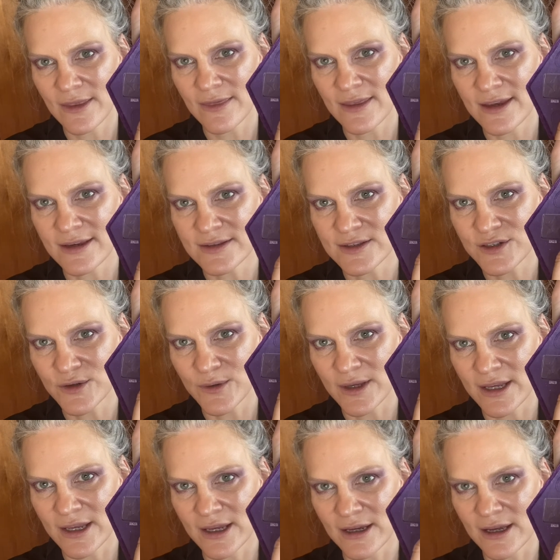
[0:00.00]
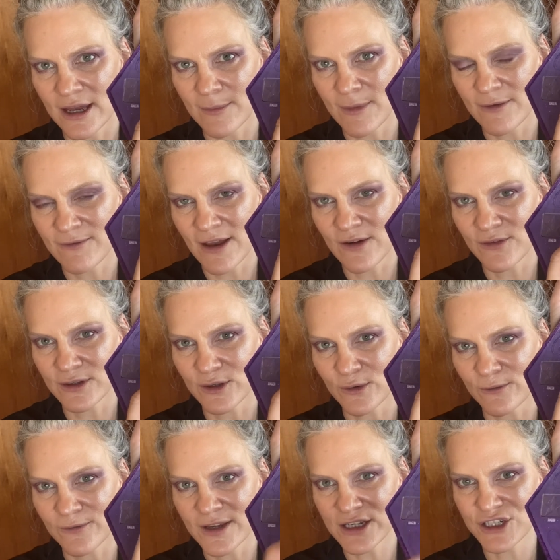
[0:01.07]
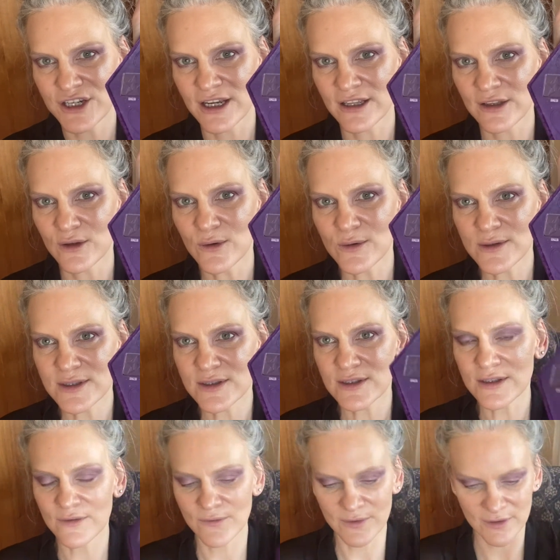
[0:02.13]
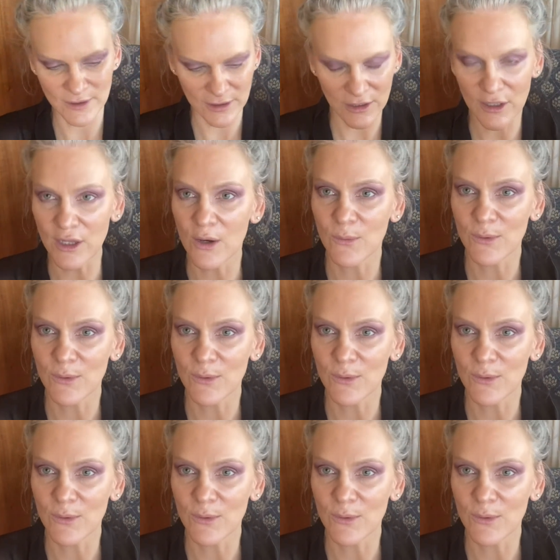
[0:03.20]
these two here are my favorite little feature looks for the lower